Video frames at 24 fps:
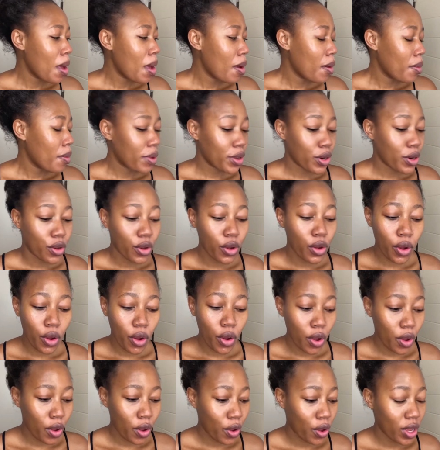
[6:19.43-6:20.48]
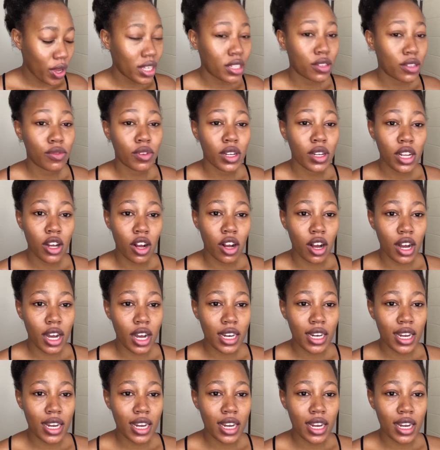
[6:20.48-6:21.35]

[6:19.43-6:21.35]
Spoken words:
but yo, it's really hard.